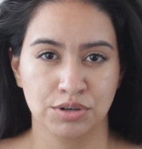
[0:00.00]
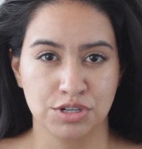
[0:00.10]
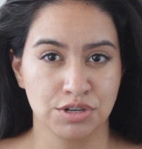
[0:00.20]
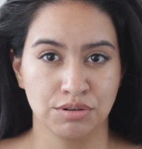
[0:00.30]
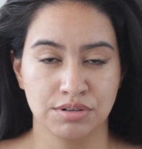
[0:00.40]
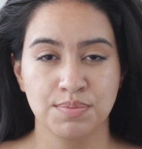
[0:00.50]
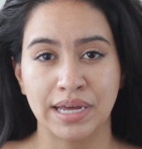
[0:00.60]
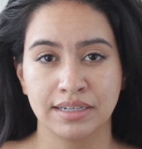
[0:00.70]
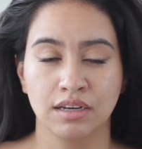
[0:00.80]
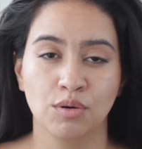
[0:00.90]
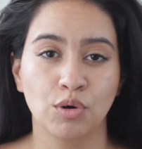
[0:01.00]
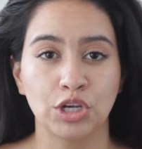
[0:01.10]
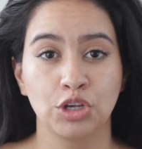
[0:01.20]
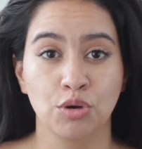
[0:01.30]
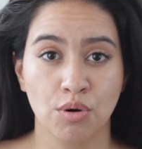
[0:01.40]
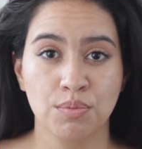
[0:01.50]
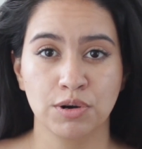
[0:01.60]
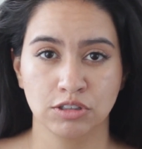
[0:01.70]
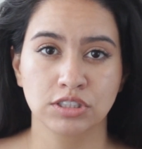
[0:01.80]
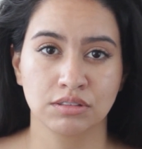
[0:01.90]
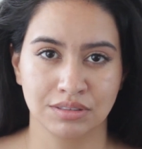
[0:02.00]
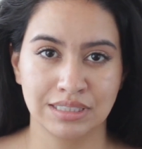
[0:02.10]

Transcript: or two, depending on what your personal